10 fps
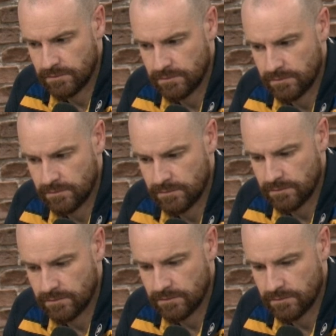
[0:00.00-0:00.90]

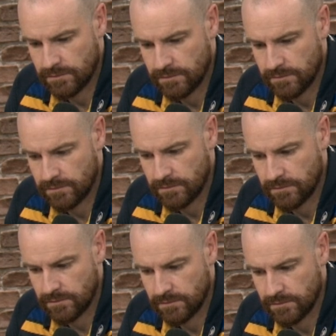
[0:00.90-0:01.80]

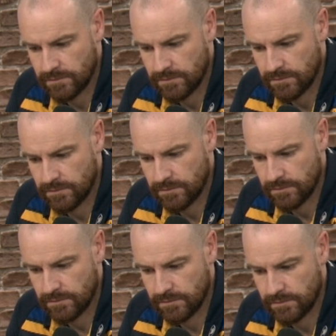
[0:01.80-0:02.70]

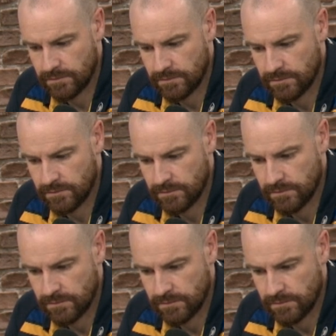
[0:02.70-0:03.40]
(not speaking)